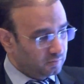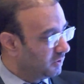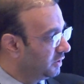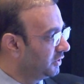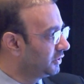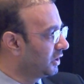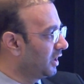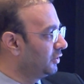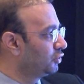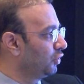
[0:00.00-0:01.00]
And this chart
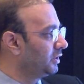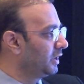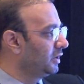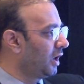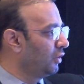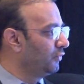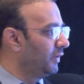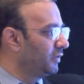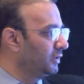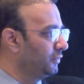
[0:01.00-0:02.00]
is showing that how we
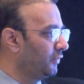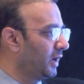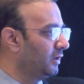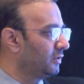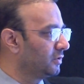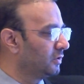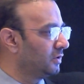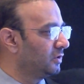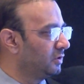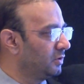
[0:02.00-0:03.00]
have classified
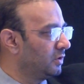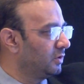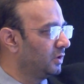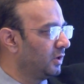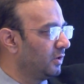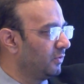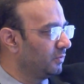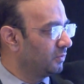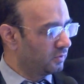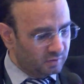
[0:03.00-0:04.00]
the
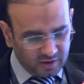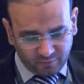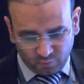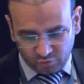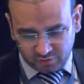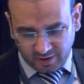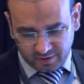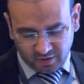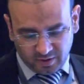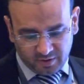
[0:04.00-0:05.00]
leftmost side,
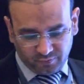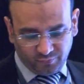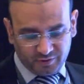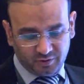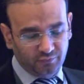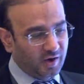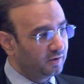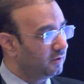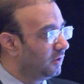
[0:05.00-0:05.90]
the facies 1.